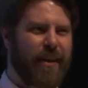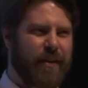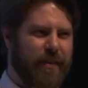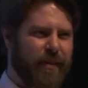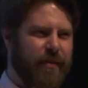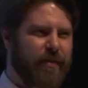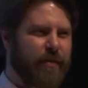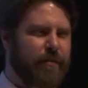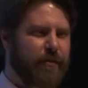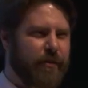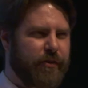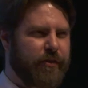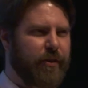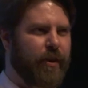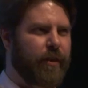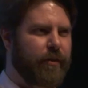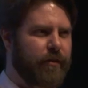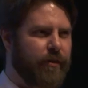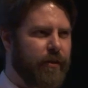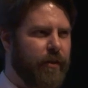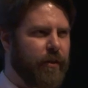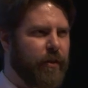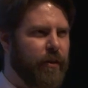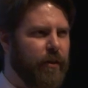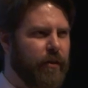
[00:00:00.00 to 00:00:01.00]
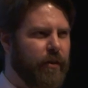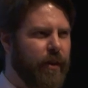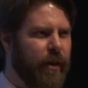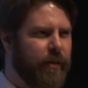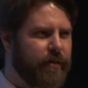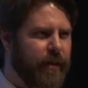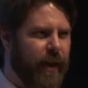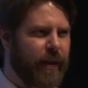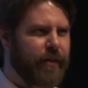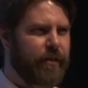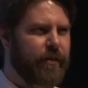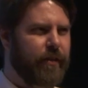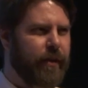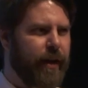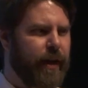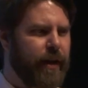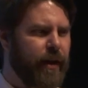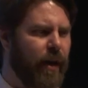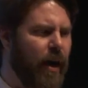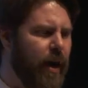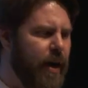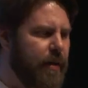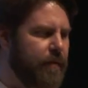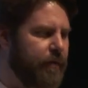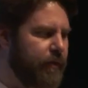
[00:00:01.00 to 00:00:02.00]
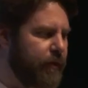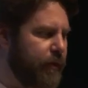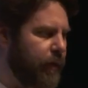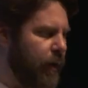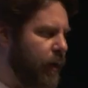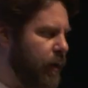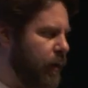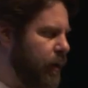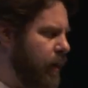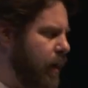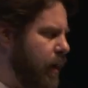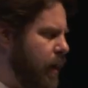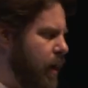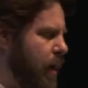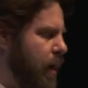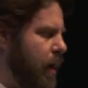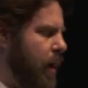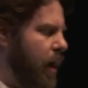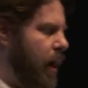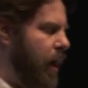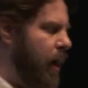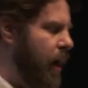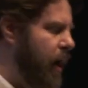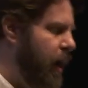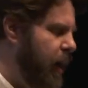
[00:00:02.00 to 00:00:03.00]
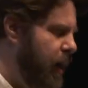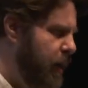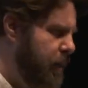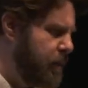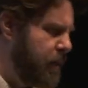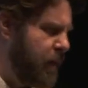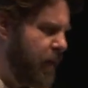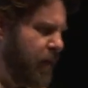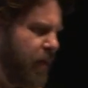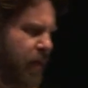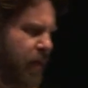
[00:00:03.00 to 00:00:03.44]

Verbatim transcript: this infrastructure on our day to day lives. So, um,